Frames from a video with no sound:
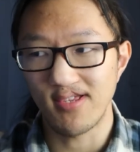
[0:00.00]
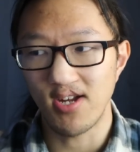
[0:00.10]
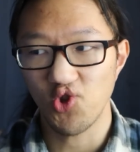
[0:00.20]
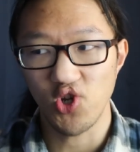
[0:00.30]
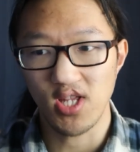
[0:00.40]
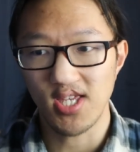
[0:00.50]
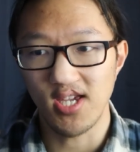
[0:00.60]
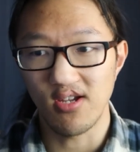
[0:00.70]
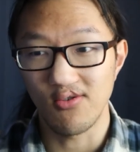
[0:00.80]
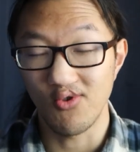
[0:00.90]
not just
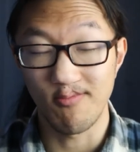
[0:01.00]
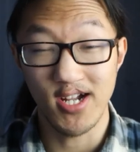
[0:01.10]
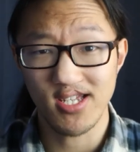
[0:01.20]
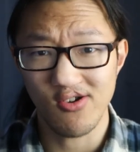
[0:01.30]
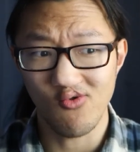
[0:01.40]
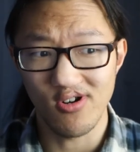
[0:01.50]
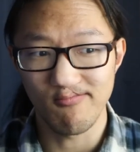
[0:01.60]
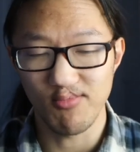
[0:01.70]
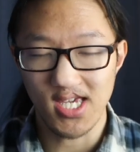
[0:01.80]
a romantic one.